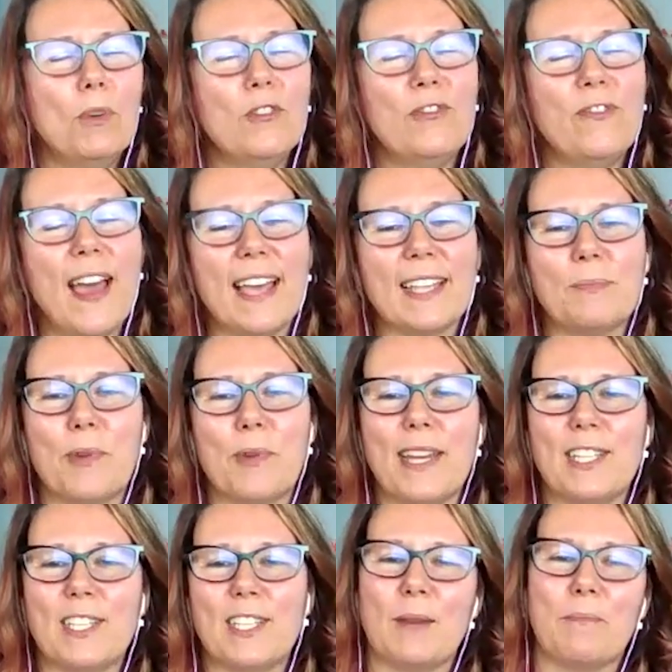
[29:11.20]
Move Fast,
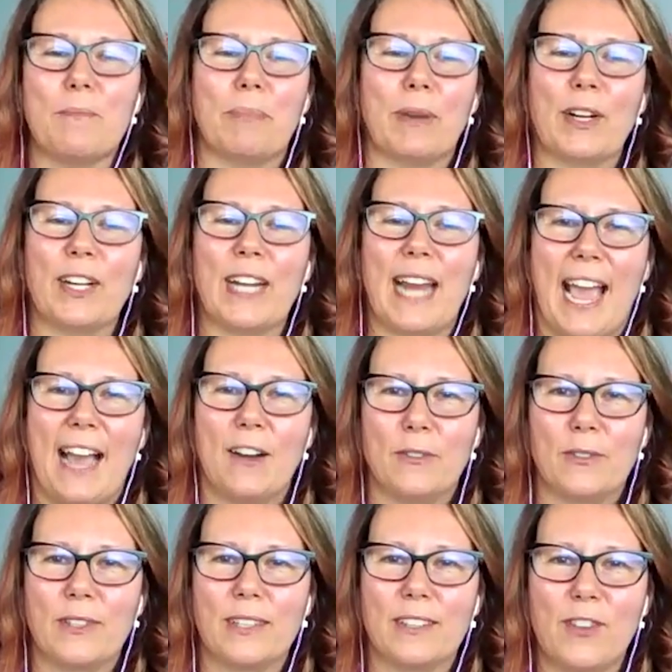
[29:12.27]
Break Shit, Burn
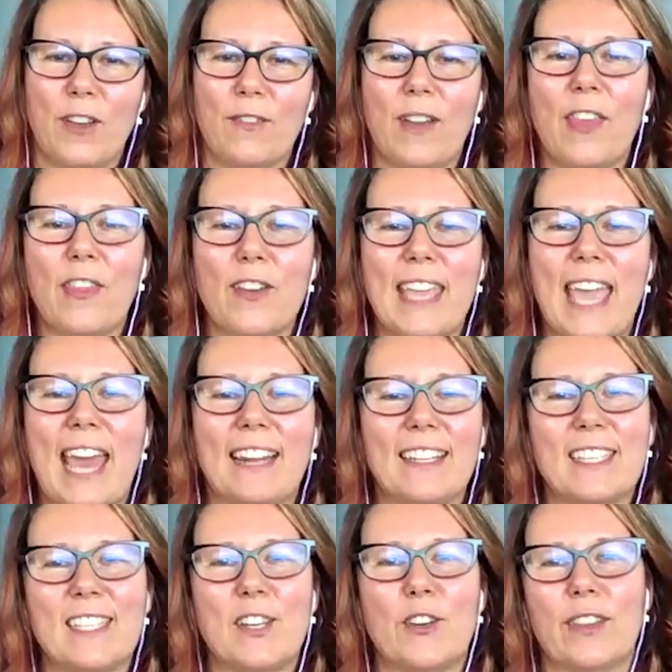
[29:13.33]
Out. If you have other
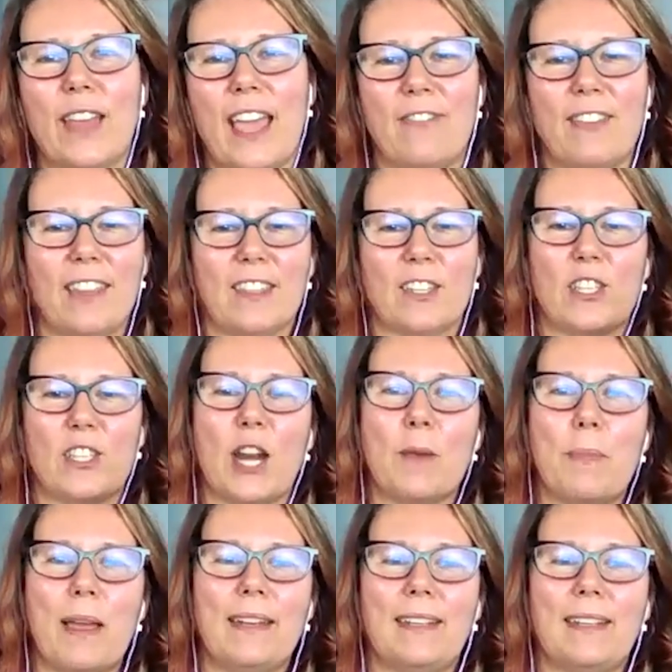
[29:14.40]
catalysts in your life, hit the
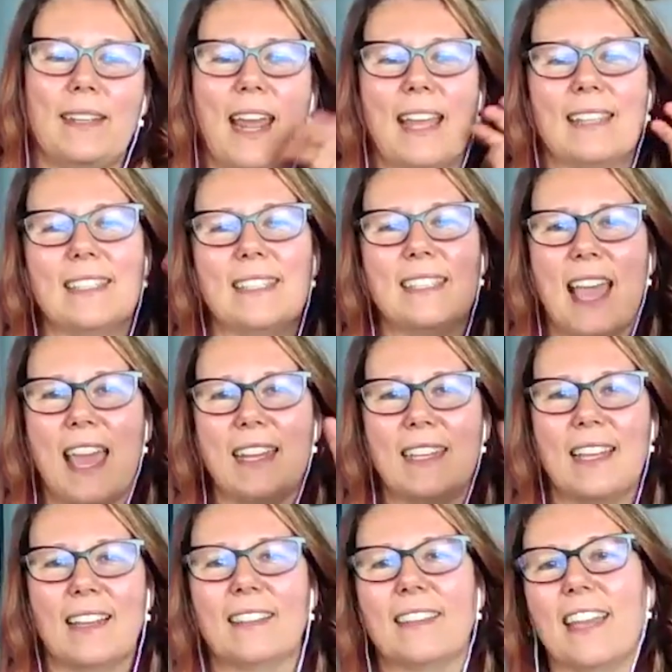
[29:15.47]
share button and
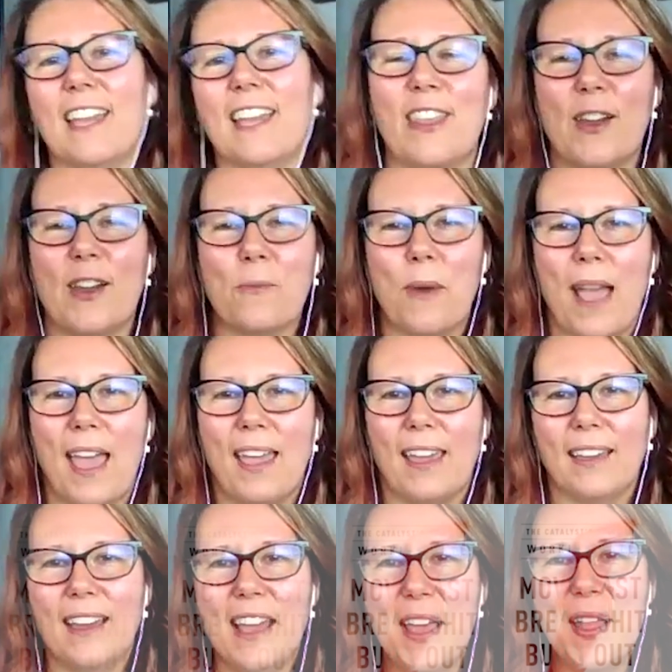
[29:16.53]
send a link their
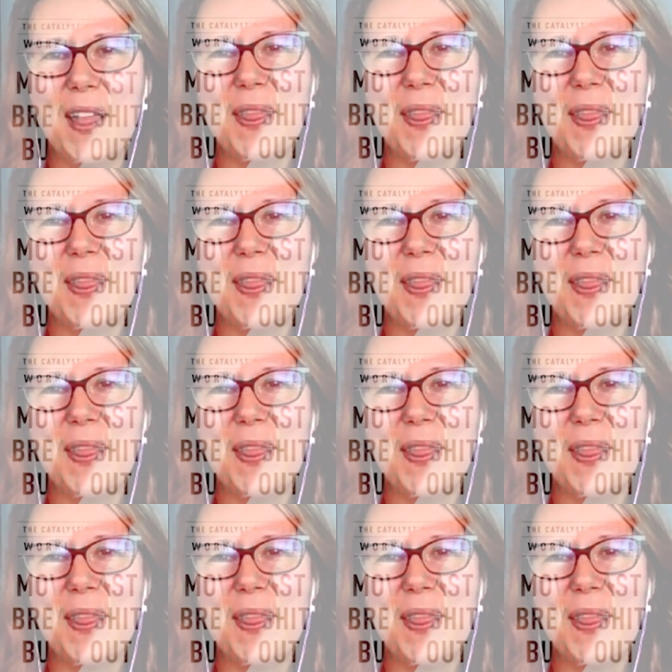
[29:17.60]
way.